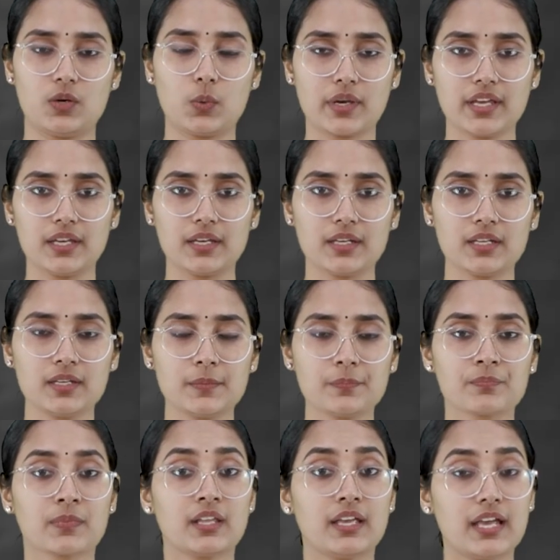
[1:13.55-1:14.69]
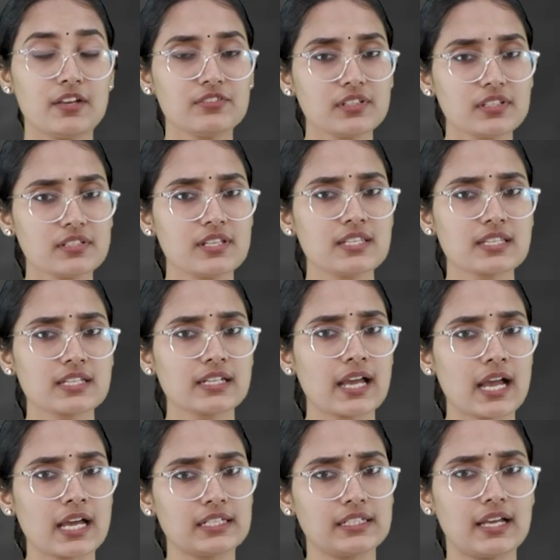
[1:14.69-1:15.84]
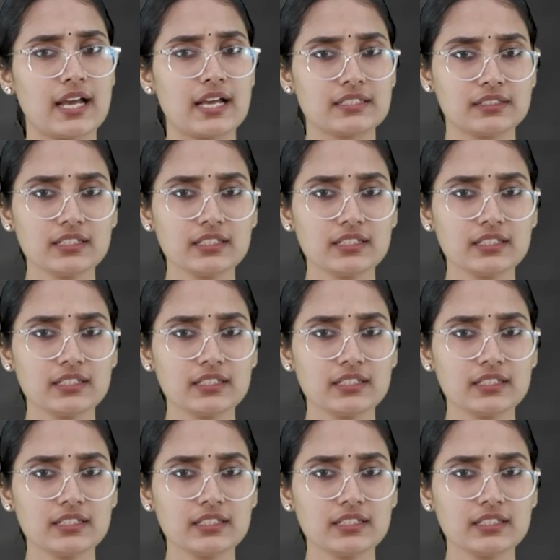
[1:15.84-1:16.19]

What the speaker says: Okay, every season has